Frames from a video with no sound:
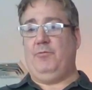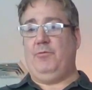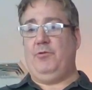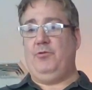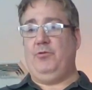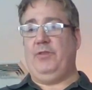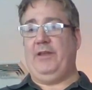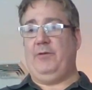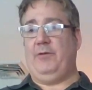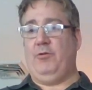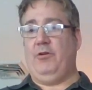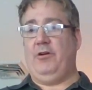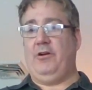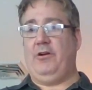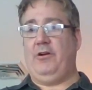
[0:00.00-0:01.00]
who they
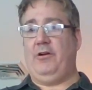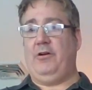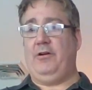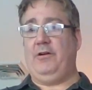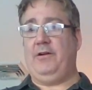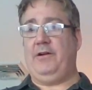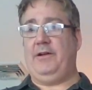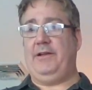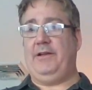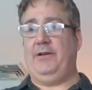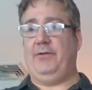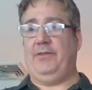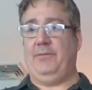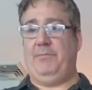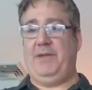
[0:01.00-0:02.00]
were,
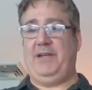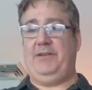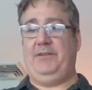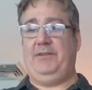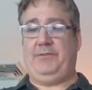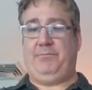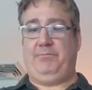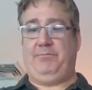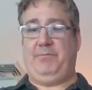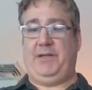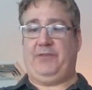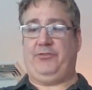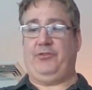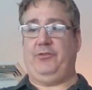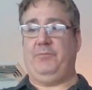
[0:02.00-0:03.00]
in the big
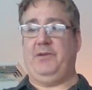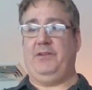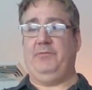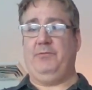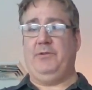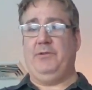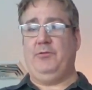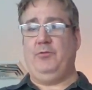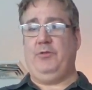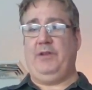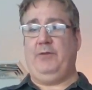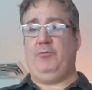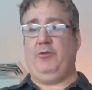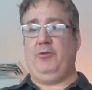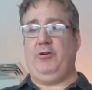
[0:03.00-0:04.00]
picture, but who they
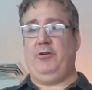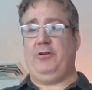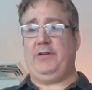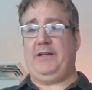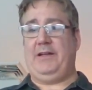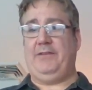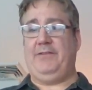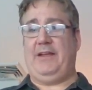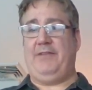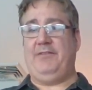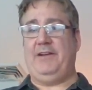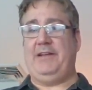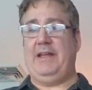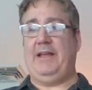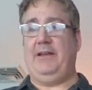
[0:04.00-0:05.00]
were kind of
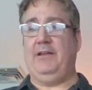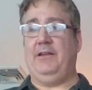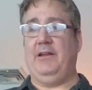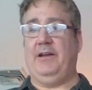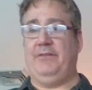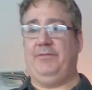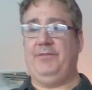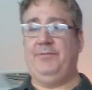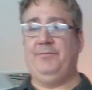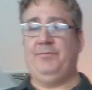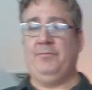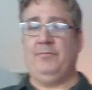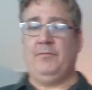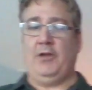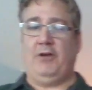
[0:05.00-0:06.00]
everyday life.
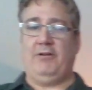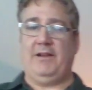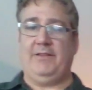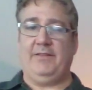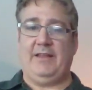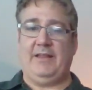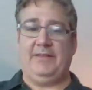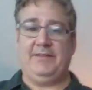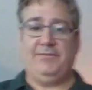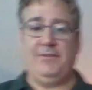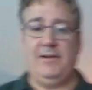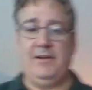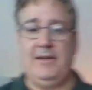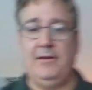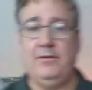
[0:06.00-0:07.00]
All right, that's it for
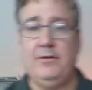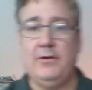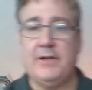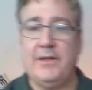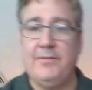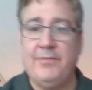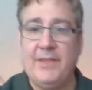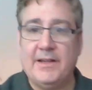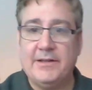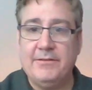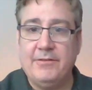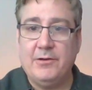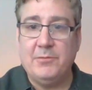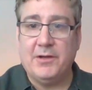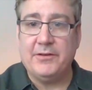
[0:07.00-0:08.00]
now. Okay, thank you
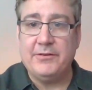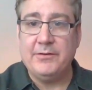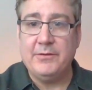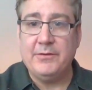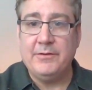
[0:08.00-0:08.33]
very much.